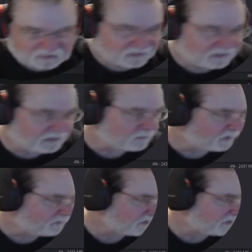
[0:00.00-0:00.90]

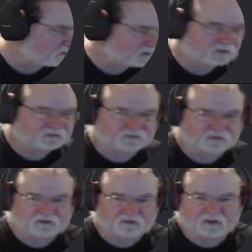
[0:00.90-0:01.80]
Anyway, thank you guys. I'll
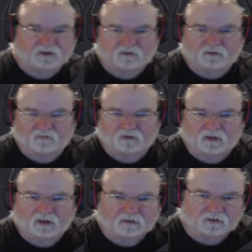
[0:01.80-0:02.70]
see you tonight, 11 o'clock.